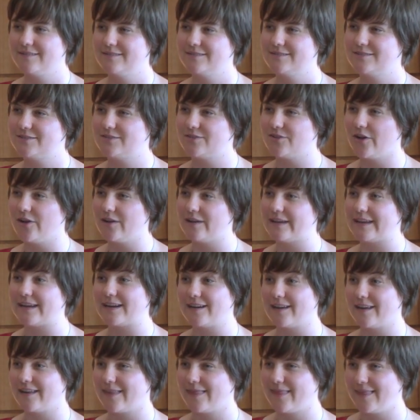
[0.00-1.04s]
so
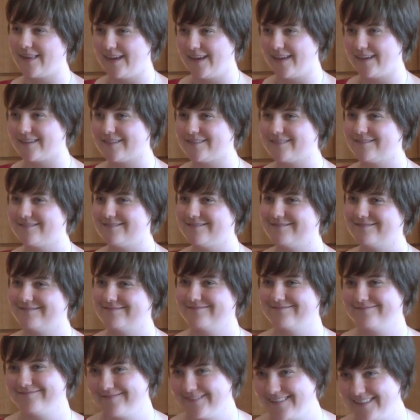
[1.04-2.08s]
little a thing.
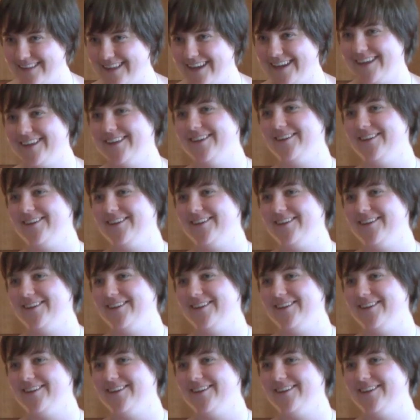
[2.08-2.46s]
Thank